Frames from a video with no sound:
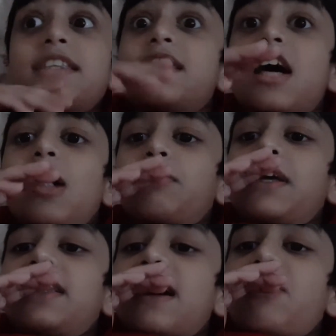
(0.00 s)
tell
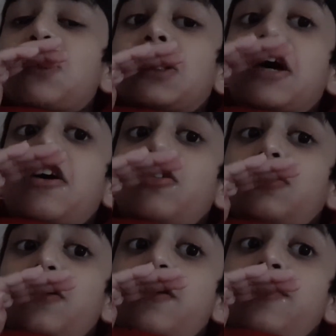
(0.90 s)
me that will I go
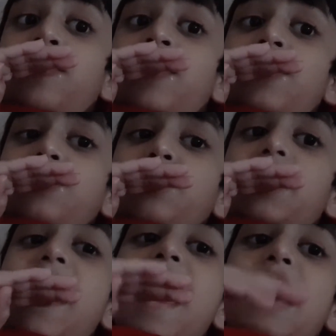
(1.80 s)
33 years? Will
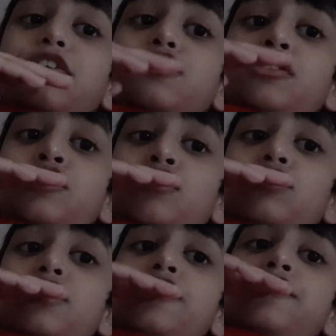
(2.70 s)
I actually go
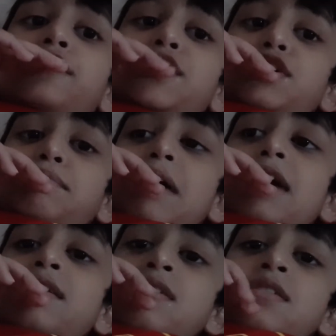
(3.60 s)
33 years
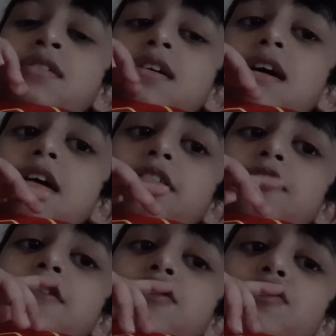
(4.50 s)
back? I
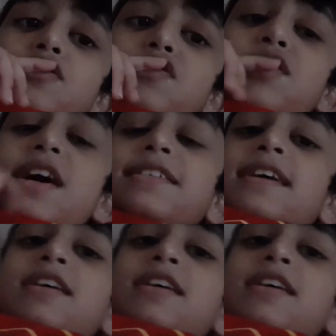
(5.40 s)
don't know. You guys can